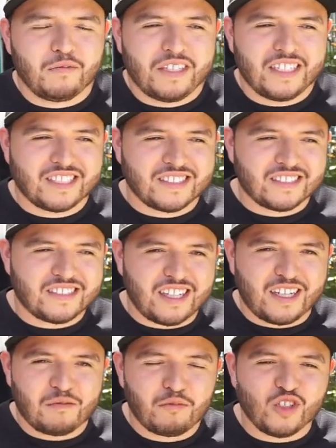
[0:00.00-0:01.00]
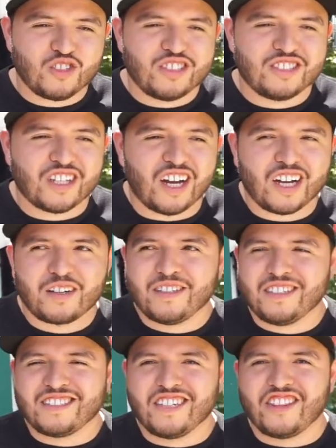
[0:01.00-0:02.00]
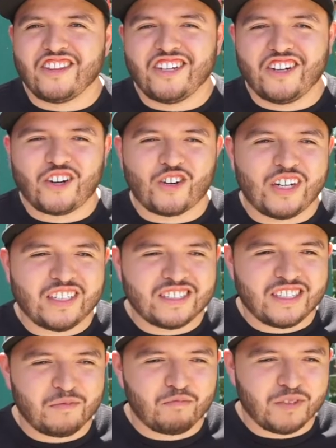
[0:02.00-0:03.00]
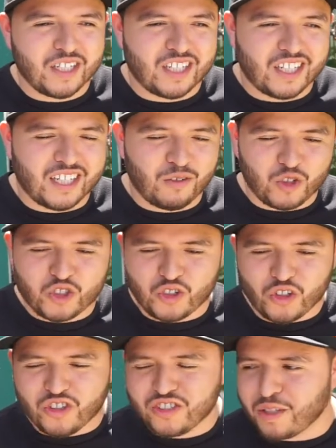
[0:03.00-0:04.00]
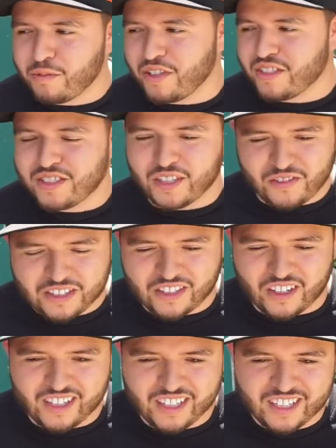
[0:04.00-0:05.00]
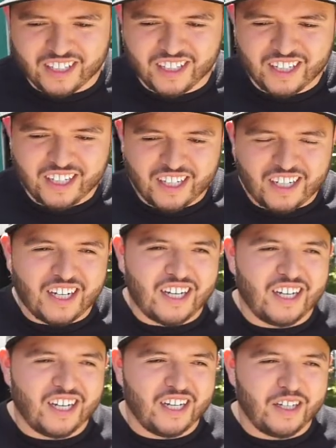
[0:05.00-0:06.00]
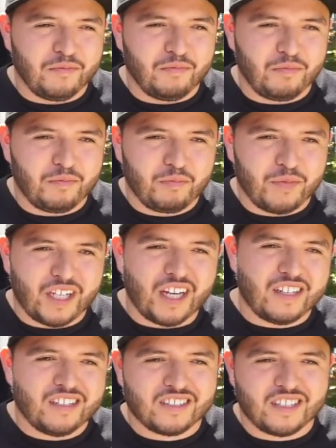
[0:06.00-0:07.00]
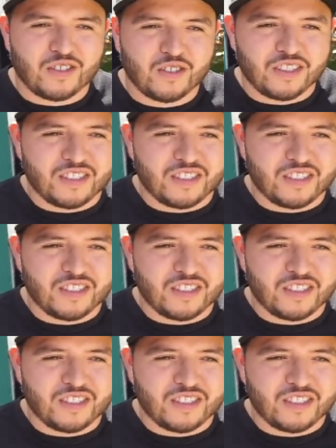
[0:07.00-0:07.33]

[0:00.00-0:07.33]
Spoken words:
It's mostly stock. It's nothing crazy, but we'll show you some of the stuff that's on it. But yeah, let's get to it.